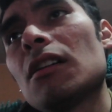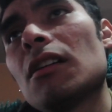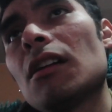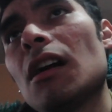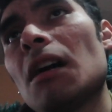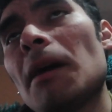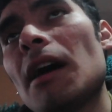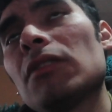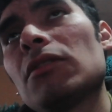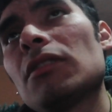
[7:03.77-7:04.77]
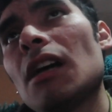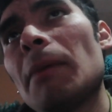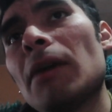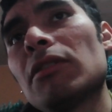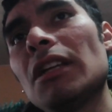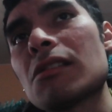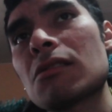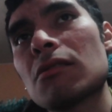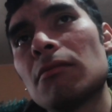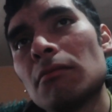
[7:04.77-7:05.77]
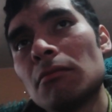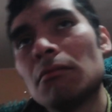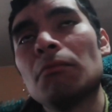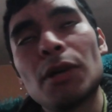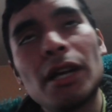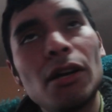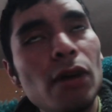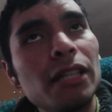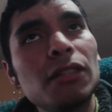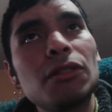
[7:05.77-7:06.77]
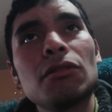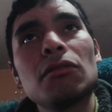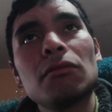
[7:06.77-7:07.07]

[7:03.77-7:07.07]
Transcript: about this. But I wanted to